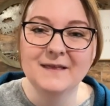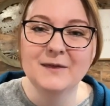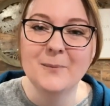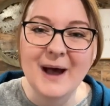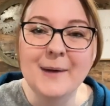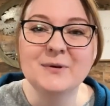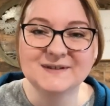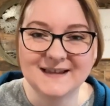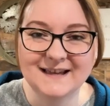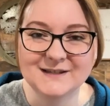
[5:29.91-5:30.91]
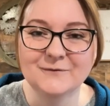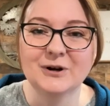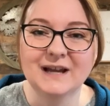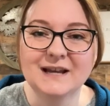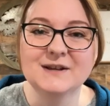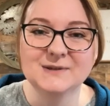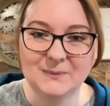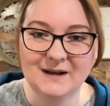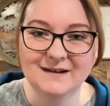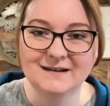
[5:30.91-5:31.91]
The Bible says, for it is
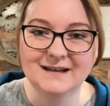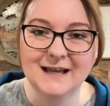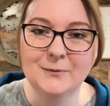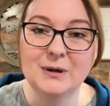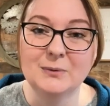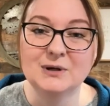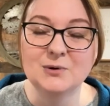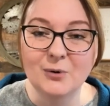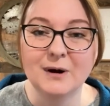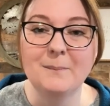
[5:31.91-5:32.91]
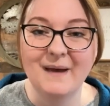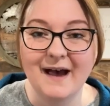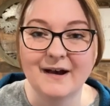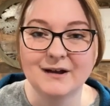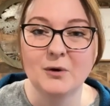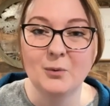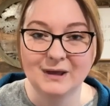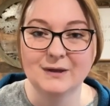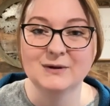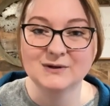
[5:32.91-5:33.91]
written, and we retort back
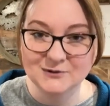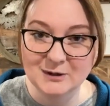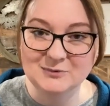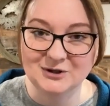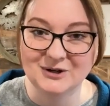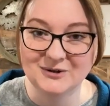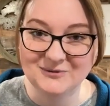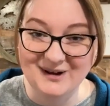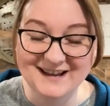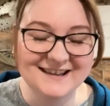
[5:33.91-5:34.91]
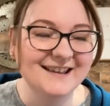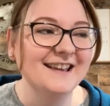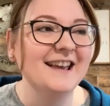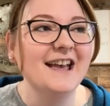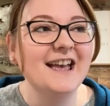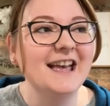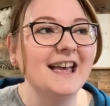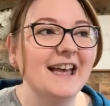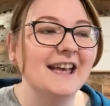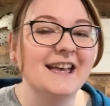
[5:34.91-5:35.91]
with scripture, right?
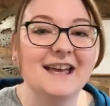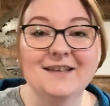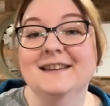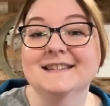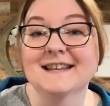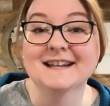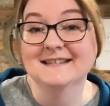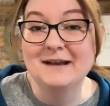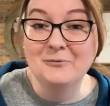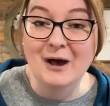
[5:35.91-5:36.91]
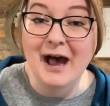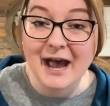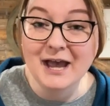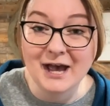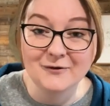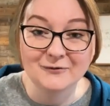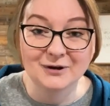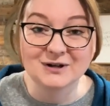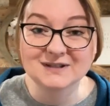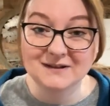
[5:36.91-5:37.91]
At least that's what I have
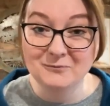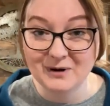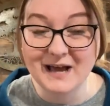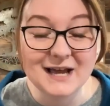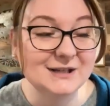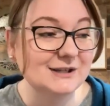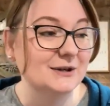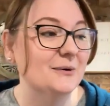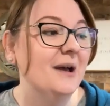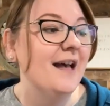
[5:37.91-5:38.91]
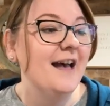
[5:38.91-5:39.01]
learned and what I do.